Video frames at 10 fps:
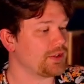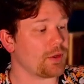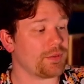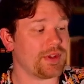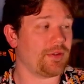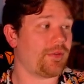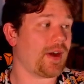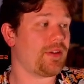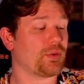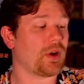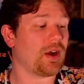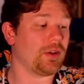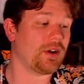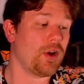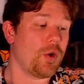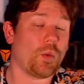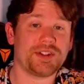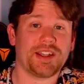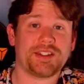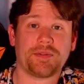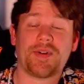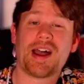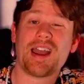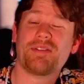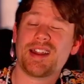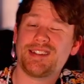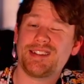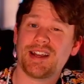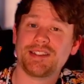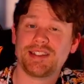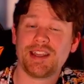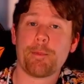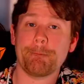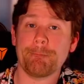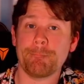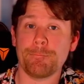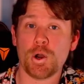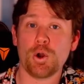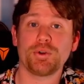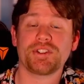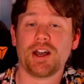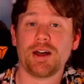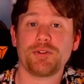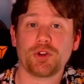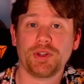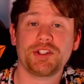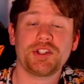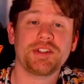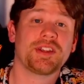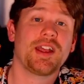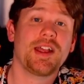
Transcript: So the Divine Manioulation, once it gets a 5, that does get most other glitches.